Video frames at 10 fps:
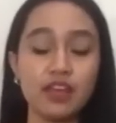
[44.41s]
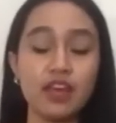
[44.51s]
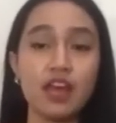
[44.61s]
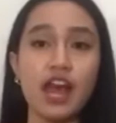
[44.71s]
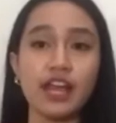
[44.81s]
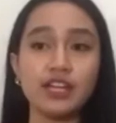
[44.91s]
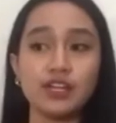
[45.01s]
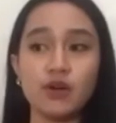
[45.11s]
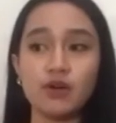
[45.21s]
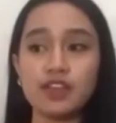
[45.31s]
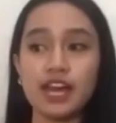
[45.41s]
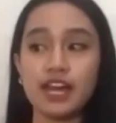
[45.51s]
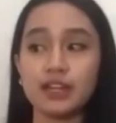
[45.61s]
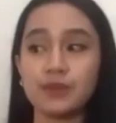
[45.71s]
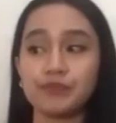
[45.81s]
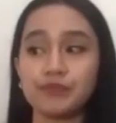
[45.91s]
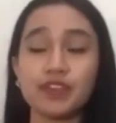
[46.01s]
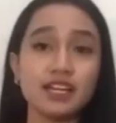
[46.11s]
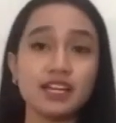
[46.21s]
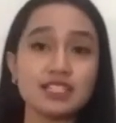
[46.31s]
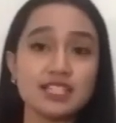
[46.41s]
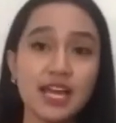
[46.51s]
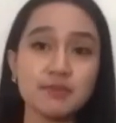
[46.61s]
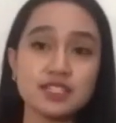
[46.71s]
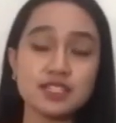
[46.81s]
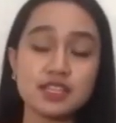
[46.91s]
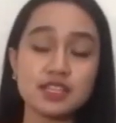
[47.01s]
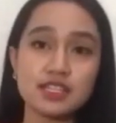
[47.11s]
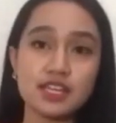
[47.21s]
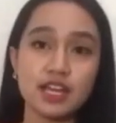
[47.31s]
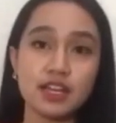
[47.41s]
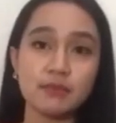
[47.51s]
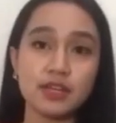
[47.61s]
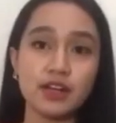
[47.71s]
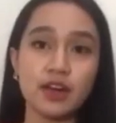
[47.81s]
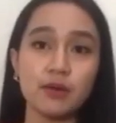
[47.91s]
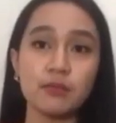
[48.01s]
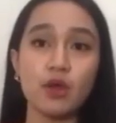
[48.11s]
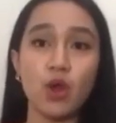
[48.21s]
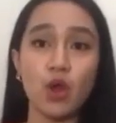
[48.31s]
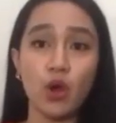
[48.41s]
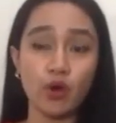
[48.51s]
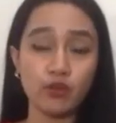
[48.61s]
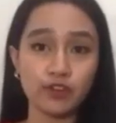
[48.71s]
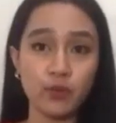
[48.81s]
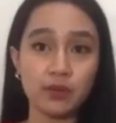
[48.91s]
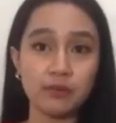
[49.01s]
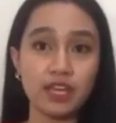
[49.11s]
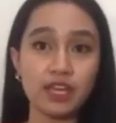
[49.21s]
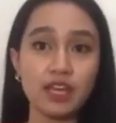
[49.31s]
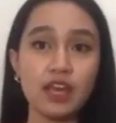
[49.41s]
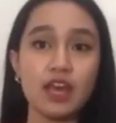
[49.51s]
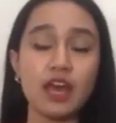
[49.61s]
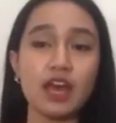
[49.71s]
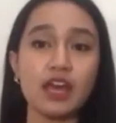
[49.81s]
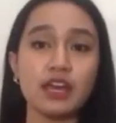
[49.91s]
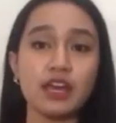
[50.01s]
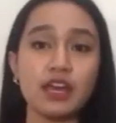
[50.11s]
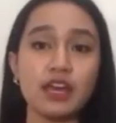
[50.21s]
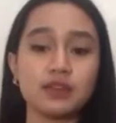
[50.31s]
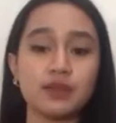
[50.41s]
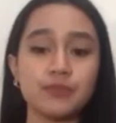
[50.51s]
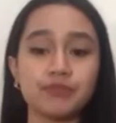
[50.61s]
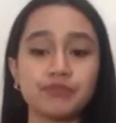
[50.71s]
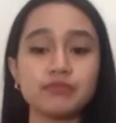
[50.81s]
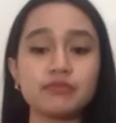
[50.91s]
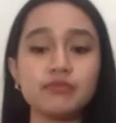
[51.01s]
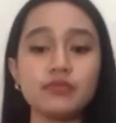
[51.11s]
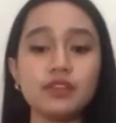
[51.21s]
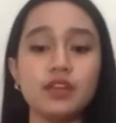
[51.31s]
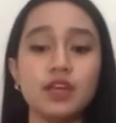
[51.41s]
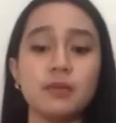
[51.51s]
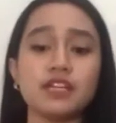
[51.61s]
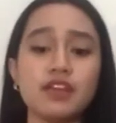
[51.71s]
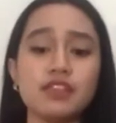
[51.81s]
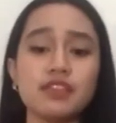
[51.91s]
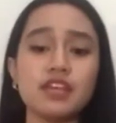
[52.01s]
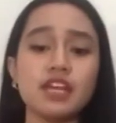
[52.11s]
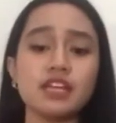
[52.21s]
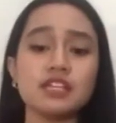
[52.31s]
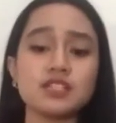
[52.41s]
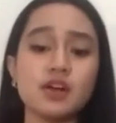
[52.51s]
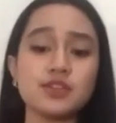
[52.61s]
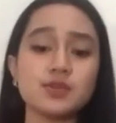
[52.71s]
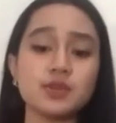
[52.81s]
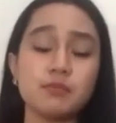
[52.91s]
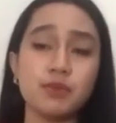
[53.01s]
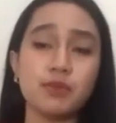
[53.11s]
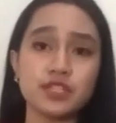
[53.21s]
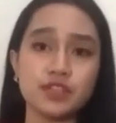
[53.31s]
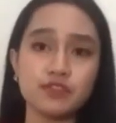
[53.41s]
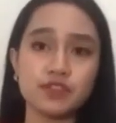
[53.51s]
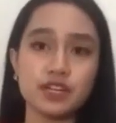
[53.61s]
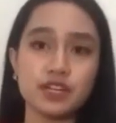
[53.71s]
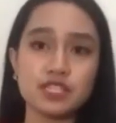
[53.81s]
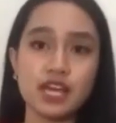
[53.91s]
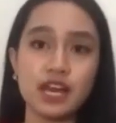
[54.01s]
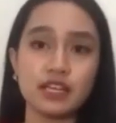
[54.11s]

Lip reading: I know that at times things can become overwhelming, and but I think that it's also important for us that